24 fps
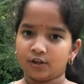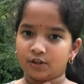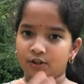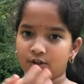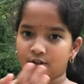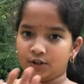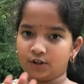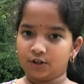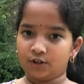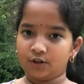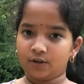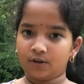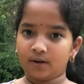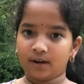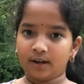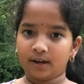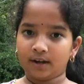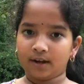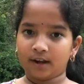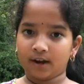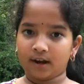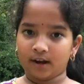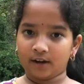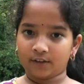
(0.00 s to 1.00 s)
Do you know
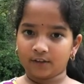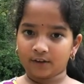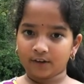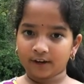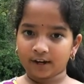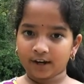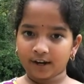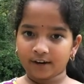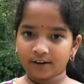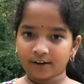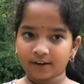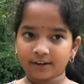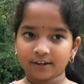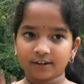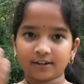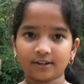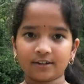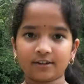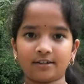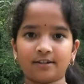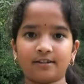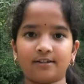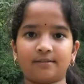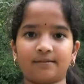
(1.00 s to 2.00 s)
any other
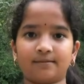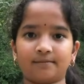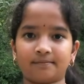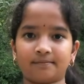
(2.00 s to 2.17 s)
characters?